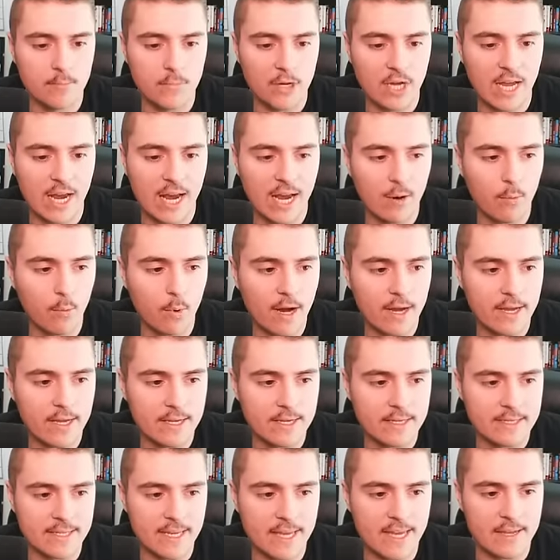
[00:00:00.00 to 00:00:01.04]
Makai White
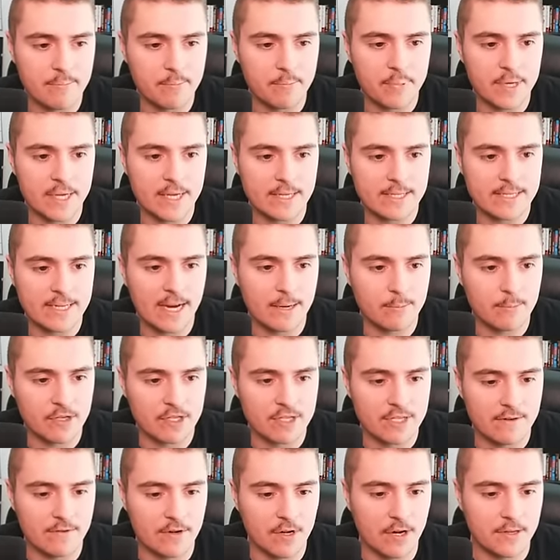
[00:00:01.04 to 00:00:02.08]
is a big-time
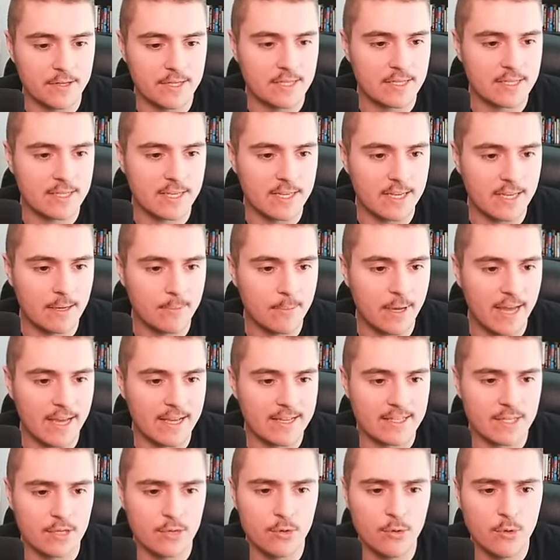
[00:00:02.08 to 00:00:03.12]
receiver on this team,
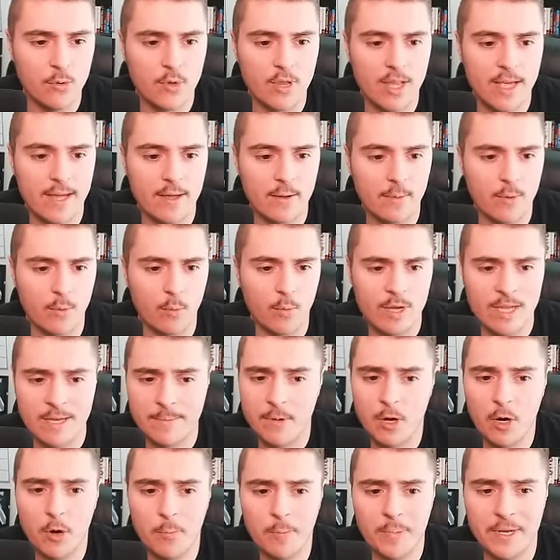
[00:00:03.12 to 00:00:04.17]
as who let
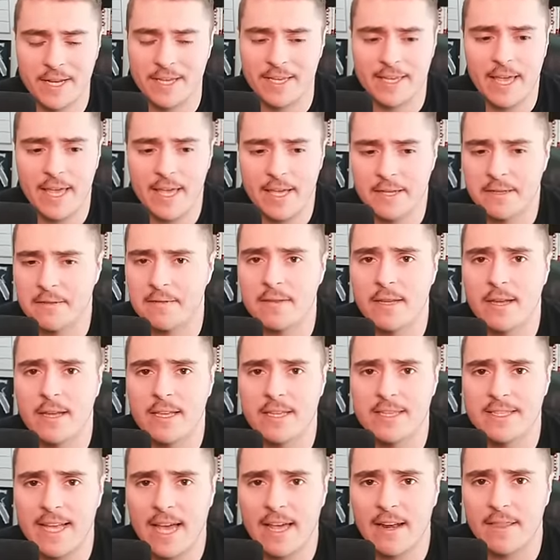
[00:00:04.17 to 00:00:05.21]
him open again?
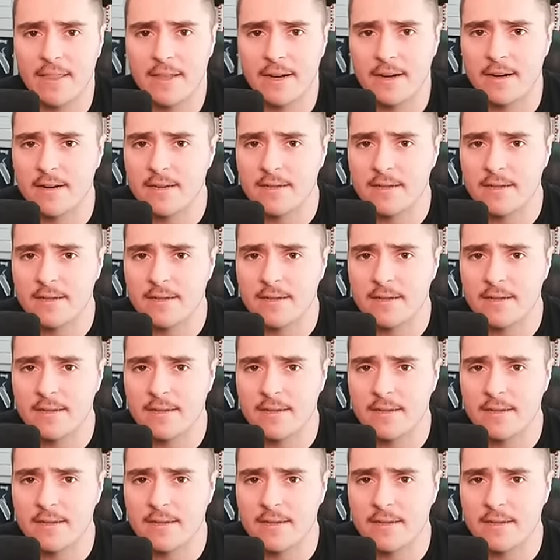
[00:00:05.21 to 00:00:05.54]
He's out of there.